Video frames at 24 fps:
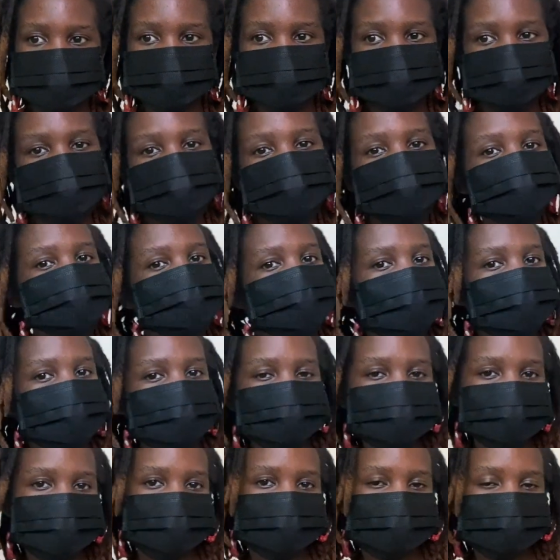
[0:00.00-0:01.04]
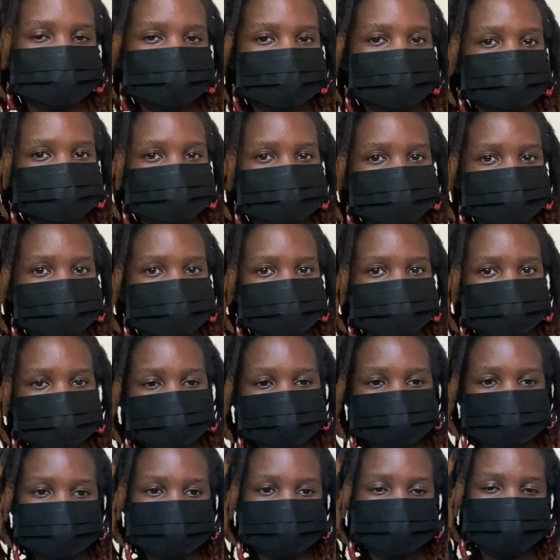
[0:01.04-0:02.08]
Just to help somebody out there,
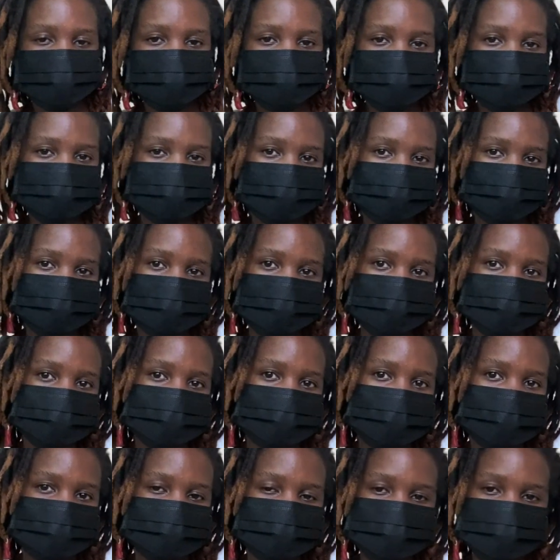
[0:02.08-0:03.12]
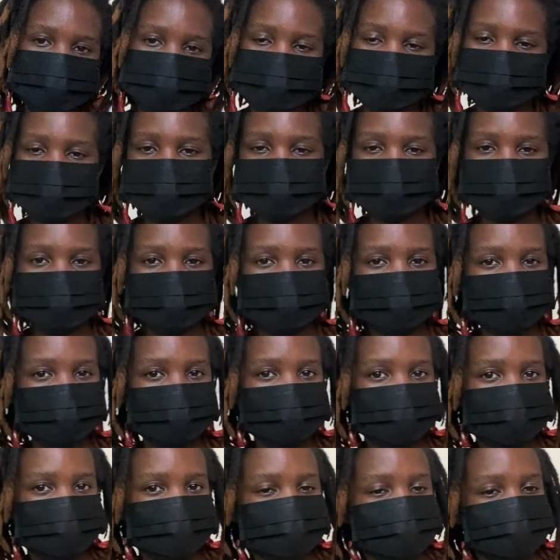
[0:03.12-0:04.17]
maybe you maybe would like to get an
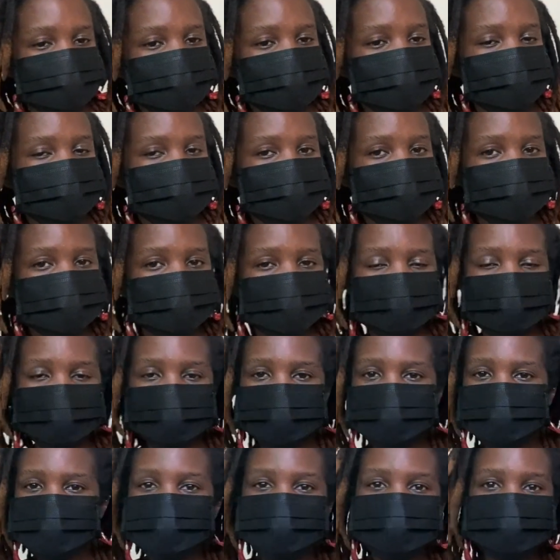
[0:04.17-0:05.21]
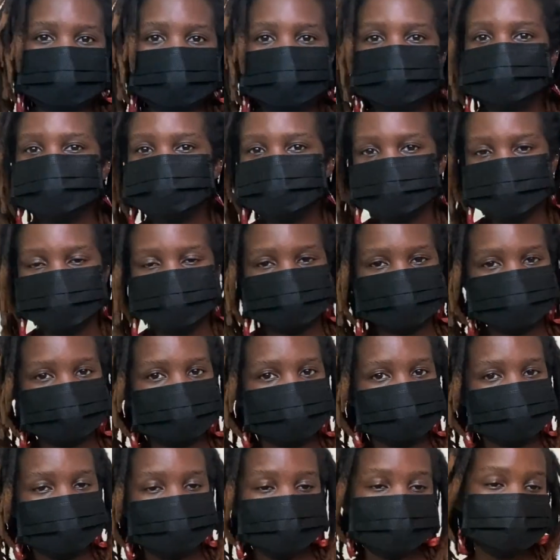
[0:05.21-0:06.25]
implant, or who finds
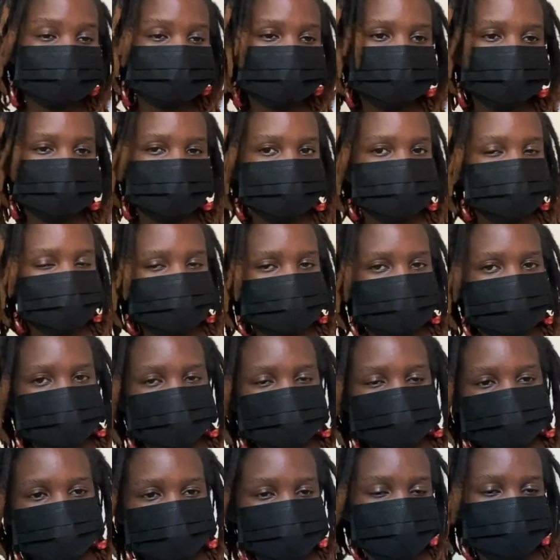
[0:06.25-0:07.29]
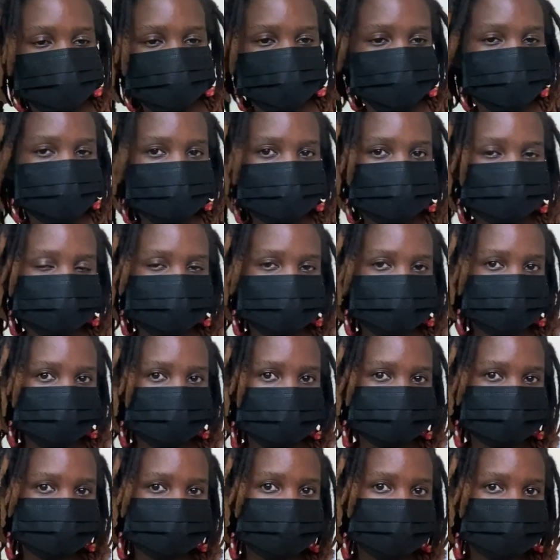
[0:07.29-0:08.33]
themselves in such a situation as
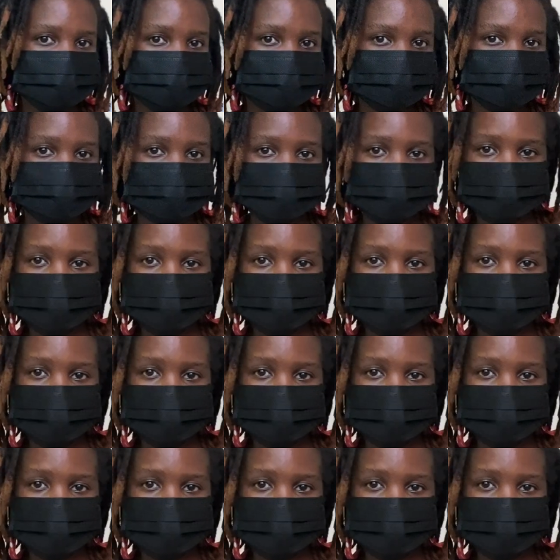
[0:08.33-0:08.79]
myself.